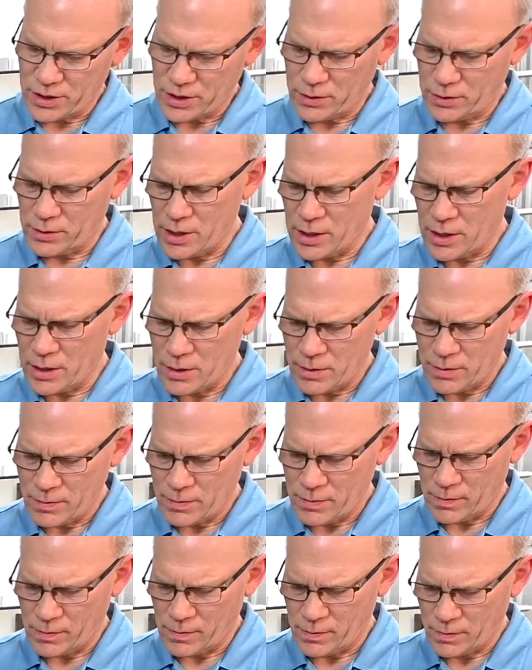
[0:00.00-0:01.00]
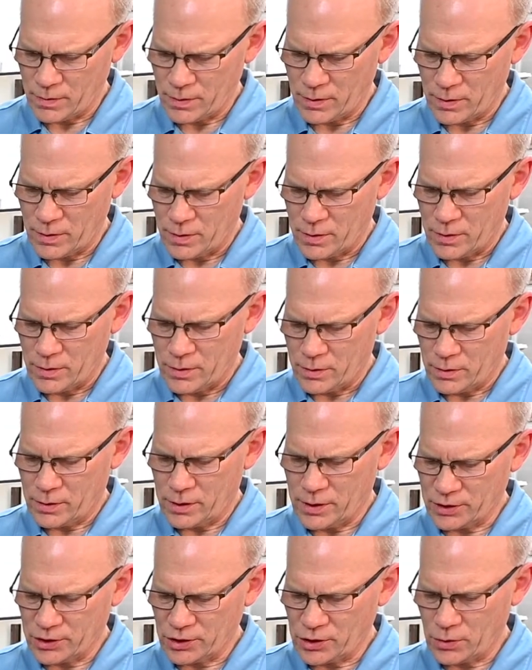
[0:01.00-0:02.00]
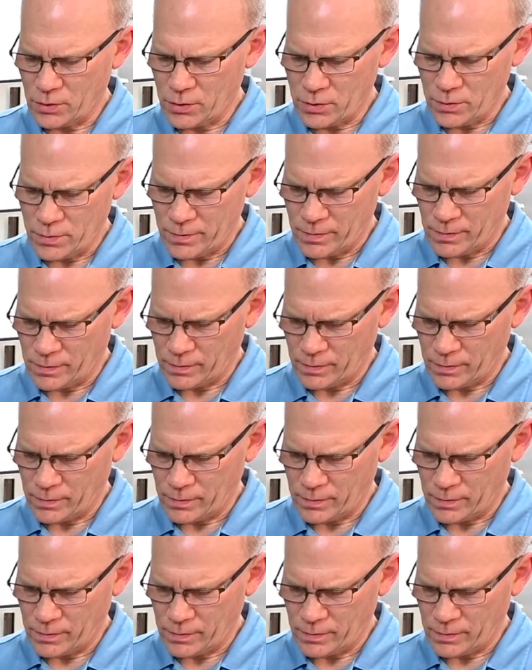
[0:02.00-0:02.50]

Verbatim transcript: it's clean, like so.